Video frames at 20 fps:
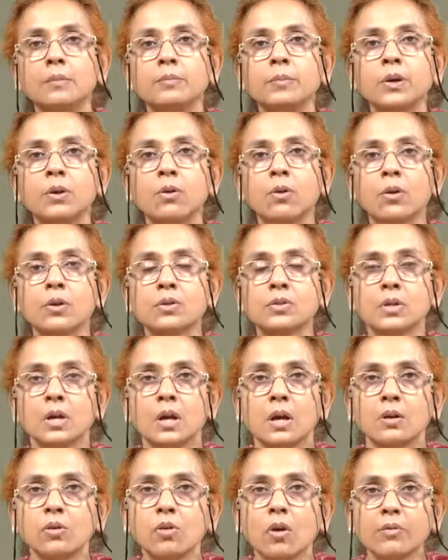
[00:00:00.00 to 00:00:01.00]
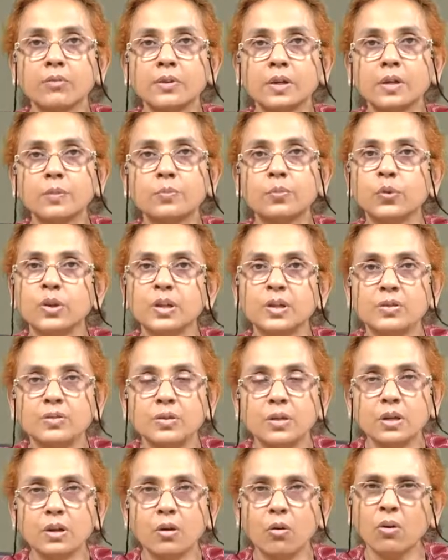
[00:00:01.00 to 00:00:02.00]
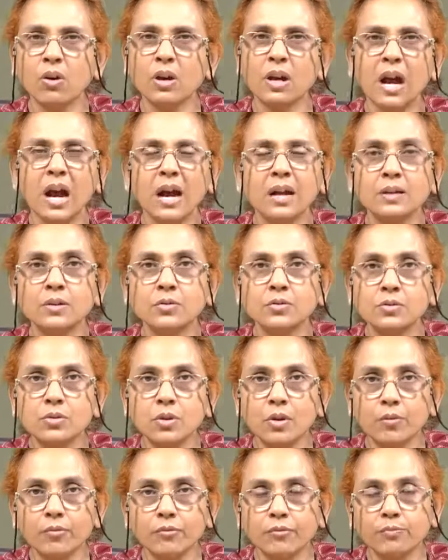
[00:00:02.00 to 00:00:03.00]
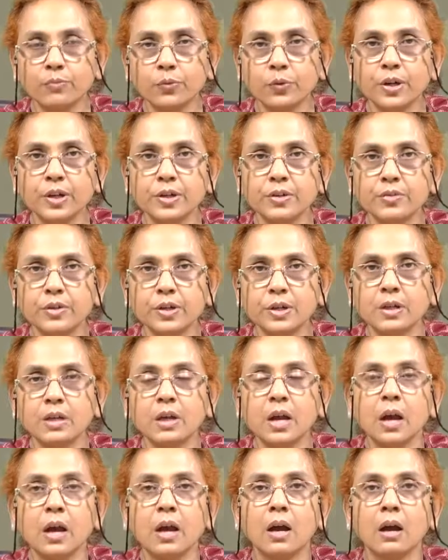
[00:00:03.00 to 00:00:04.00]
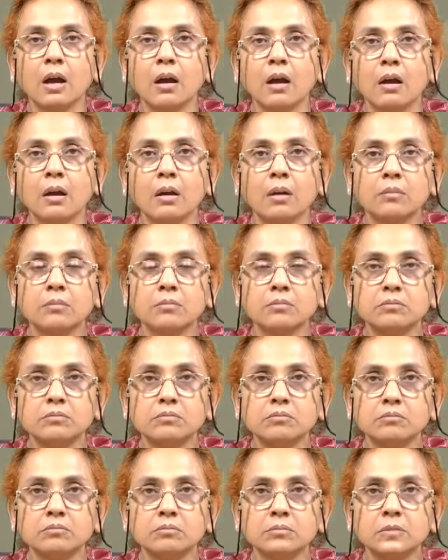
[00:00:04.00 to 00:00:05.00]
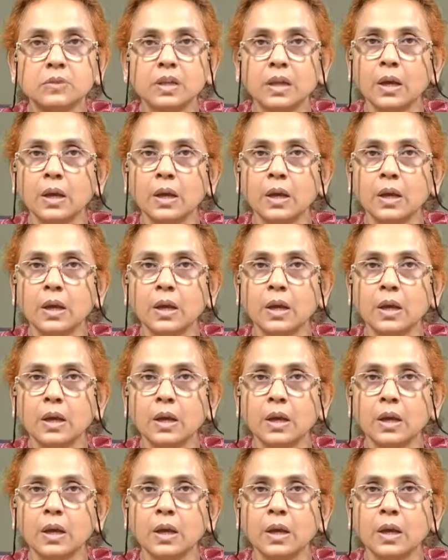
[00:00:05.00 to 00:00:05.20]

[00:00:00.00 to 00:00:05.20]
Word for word: because novel poetry all kinds of poetry um,